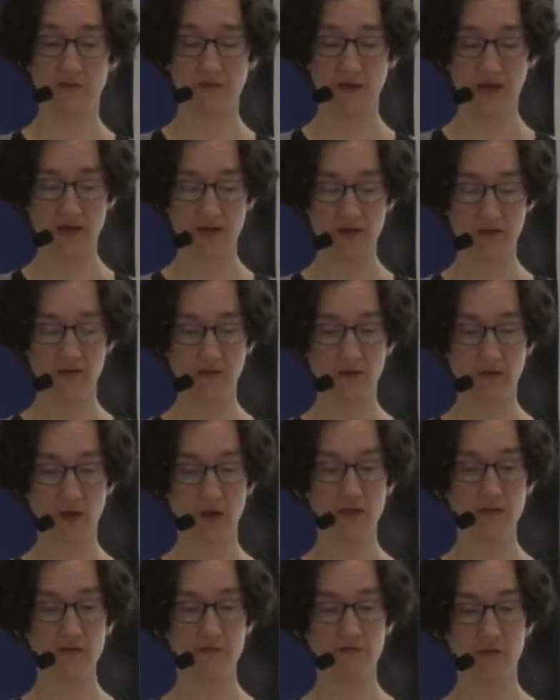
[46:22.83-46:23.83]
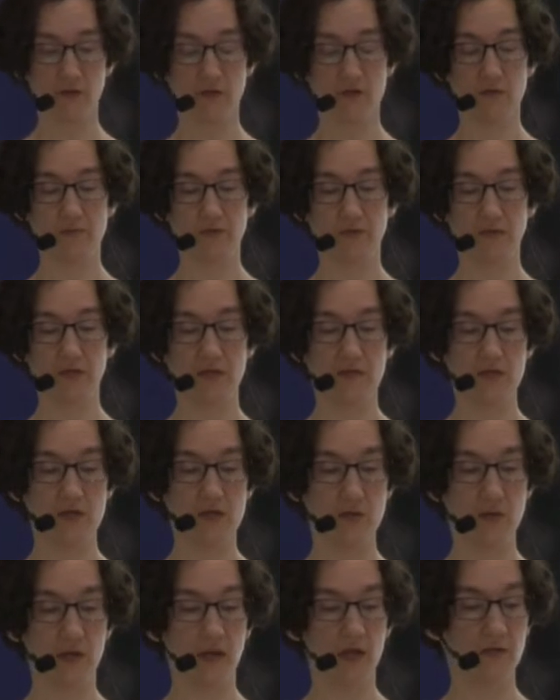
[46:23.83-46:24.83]
that the kind of variability that
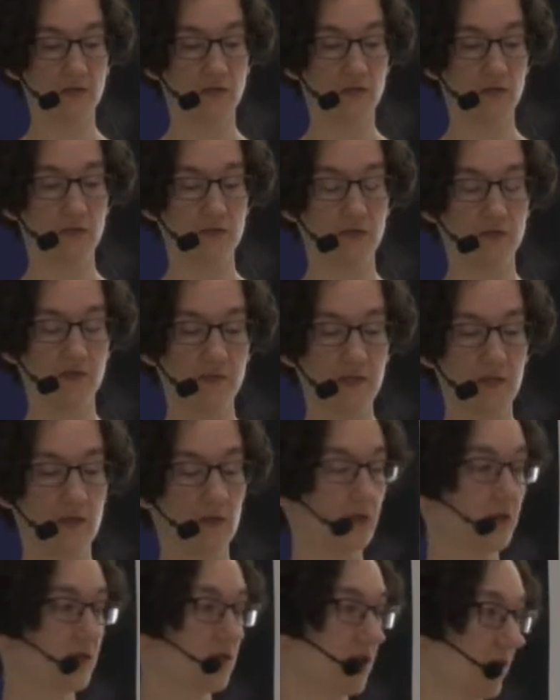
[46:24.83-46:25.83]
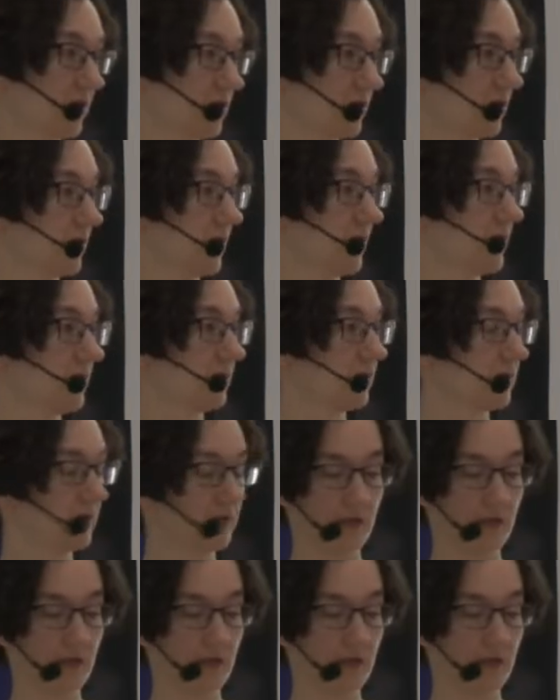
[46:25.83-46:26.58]
you get due to speaker and gender and